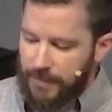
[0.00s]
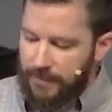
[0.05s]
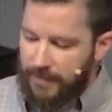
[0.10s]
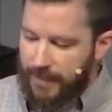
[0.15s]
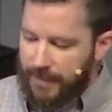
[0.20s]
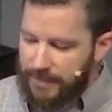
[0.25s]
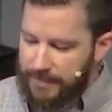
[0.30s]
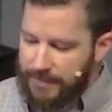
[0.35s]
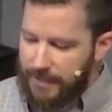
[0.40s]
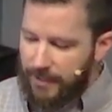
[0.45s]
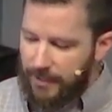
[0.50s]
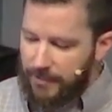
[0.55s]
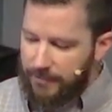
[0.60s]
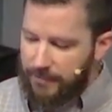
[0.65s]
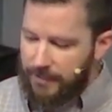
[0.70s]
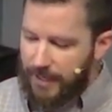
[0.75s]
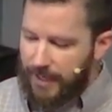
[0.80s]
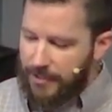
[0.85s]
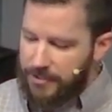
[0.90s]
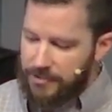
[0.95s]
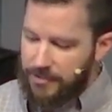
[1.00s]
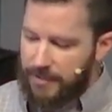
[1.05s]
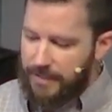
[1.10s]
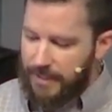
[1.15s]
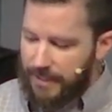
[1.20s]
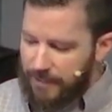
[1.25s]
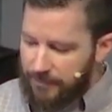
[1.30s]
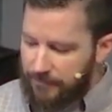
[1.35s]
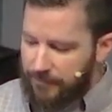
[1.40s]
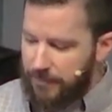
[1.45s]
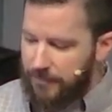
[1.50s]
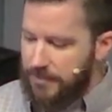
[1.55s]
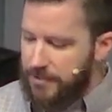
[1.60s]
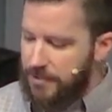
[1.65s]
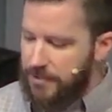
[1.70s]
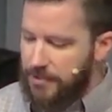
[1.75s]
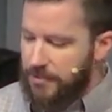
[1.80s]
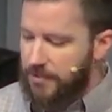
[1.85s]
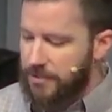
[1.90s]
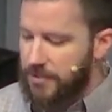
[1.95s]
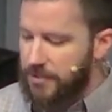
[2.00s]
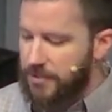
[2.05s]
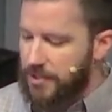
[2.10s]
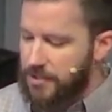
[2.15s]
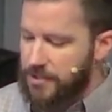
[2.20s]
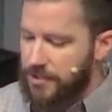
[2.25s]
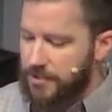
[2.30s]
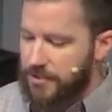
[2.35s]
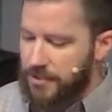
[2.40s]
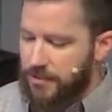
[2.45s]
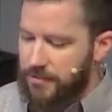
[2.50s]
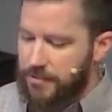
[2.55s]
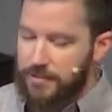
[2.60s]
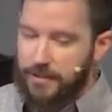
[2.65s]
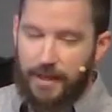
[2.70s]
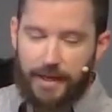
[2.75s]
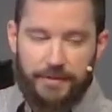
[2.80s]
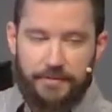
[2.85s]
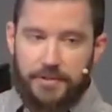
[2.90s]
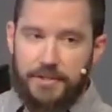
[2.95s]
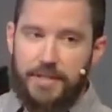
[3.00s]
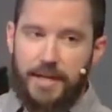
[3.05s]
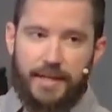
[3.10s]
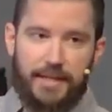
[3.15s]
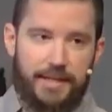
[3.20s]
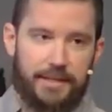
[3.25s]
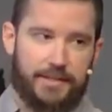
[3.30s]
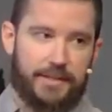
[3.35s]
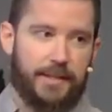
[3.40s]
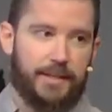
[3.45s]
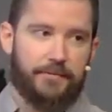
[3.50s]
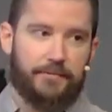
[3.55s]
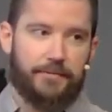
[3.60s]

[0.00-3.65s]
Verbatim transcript: they can tell if it actually influences your decision. So there's a lot of studies that